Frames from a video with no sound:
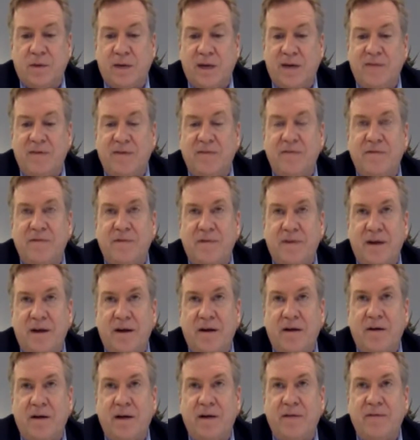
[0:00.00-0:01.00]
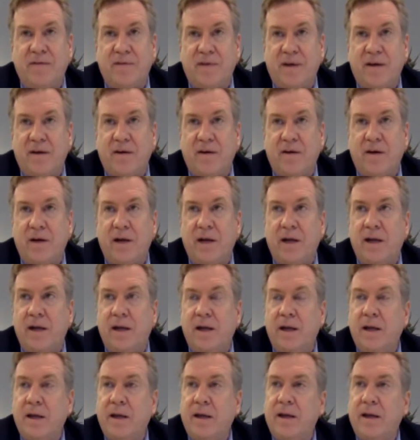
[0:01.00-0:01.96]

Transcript: We have a very, very,